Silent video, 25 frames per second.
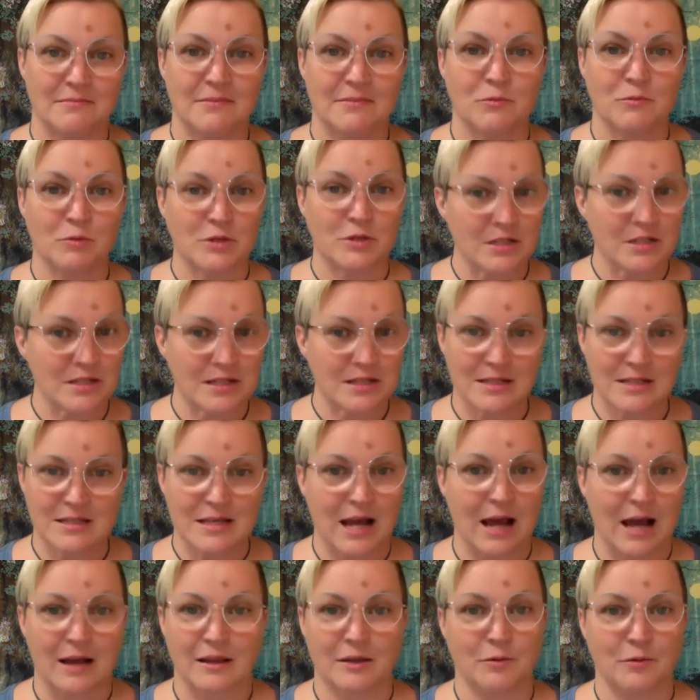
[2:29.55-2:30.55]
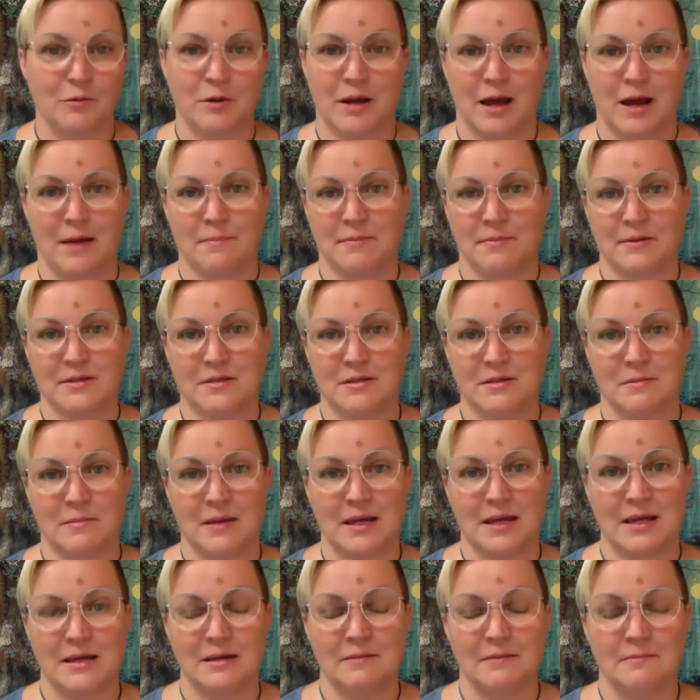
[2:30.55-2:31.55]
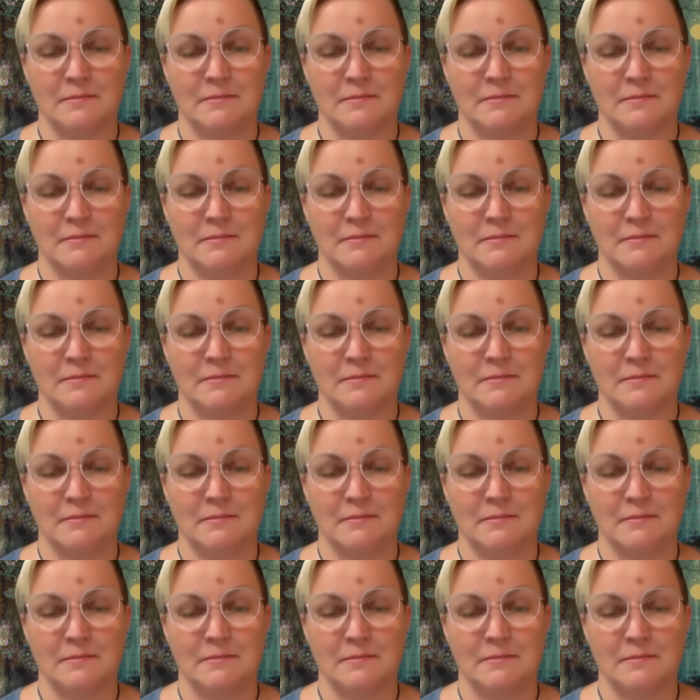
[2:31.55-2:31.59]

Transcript: which is exactly what happened to me